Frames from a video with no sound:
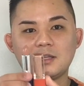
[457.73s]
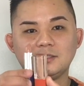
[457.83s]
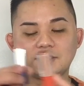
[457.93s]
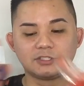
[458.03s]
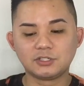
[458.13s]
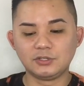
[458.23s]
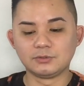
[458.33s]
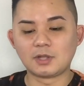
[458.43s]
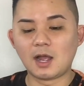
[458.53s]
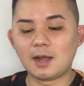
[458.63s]
Such a cute
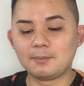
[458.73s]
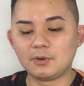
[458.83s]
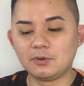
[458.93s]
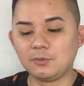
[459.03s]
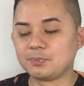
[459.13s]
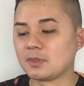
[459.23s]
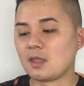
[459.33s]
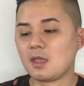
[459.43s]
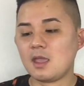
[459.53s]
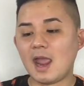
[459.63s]
combo.
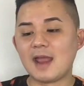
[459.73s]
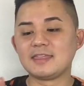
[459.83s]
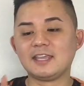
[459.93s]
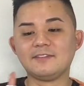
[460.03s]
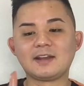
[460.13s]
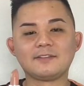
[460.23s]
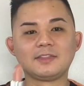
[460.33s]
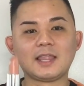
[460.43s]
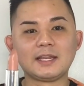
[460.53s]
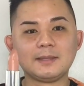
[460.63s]
And they even have
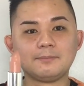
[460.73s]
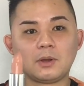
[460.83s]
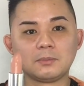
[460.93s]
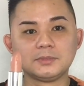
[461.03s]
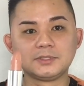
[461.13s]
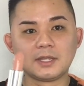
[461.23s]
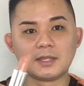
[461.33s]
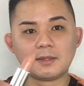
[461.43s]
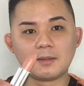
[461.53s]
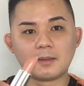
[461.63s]
lightning bolts
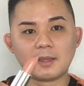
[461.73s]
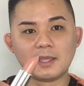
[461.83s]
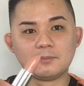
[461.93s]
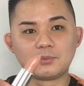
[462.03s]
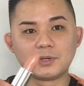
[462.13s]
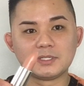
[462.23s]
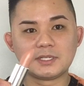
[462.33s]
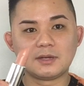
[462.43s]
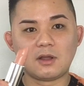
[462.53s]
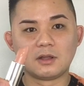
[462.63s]

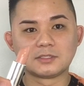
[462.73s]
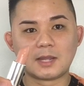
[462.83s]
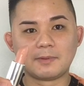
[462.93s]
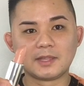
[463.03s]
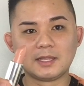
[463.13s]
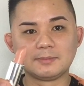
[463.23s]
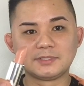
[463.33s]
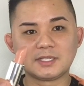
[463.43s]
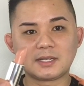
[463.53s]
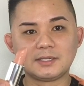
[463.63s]
imprinted on top of the
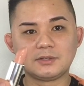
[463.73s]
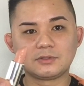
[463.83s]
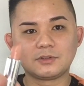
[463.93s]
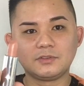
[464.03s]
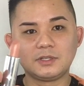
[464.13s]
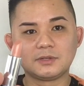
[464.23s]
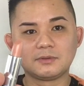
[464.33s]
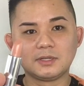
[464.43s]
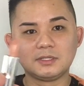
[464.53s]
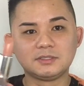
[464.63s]
lipstick. I don't know if you can
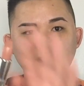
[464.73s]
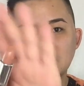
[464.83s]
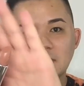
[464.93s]
really see